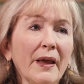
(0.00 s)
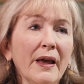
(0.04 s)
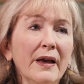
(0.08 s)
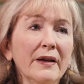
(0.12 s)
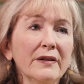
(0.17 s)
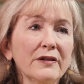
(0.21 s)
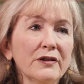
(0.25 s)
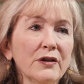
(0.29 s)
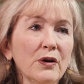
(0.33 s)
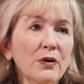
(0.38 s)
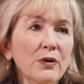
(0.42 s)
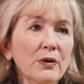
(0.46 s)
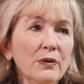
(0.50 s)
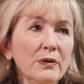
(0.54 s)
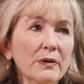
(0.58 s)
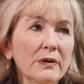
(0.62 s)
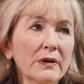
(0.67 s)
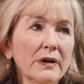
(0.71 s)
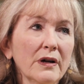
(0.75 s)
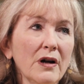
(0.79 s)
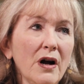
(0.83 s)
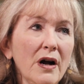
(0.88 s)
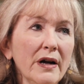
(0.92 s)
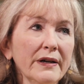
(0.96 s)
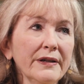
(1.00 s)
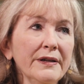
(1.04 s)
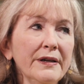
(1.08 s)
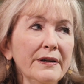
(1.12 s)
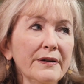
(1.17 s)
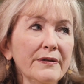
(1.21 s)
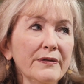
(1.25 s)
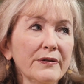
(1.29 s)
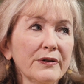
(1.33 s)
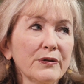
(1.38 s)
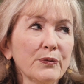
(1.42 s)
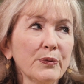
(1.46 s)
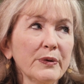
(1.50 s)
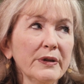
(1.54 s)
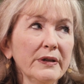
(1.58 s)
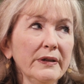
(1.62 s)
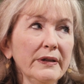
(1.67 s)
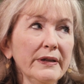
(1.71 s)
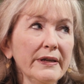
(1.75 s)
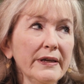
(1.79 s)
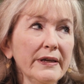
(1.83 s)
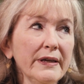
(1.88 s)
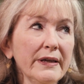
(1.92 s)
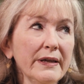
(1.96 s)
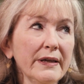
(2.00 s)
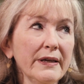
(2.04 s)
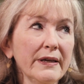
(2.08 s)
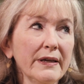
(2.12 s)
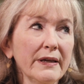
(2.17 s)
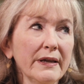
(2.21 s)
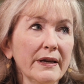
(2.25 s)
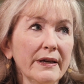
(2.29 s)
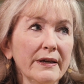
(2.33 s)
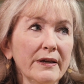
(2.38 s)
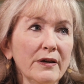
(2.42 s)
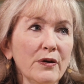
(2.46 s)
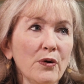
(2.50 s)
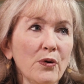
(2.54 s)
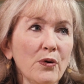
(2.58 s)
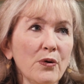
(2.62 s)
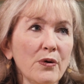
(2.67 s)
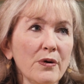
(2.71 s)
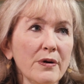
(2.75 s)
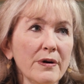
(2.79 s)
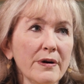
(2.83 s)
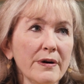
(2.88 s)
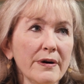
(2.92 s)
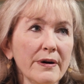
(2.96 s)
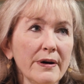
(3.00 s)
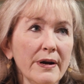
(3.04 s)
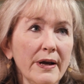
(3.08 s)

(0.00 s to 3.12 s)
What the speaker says: So cognitive is really your